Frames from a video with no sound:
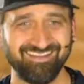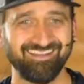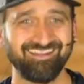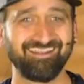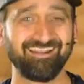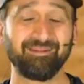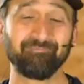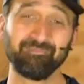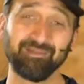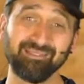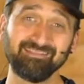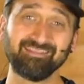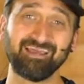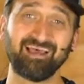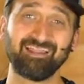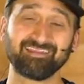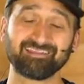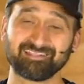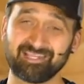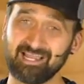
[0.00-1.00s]
And I mean
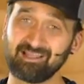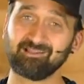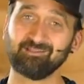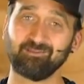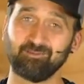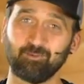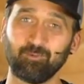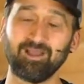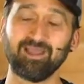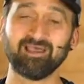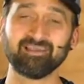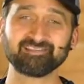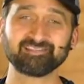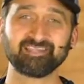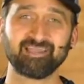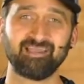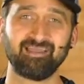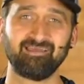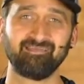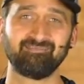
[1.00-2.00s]
that exactly the way I
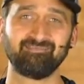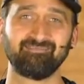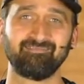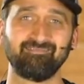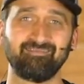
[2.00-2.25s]
say it.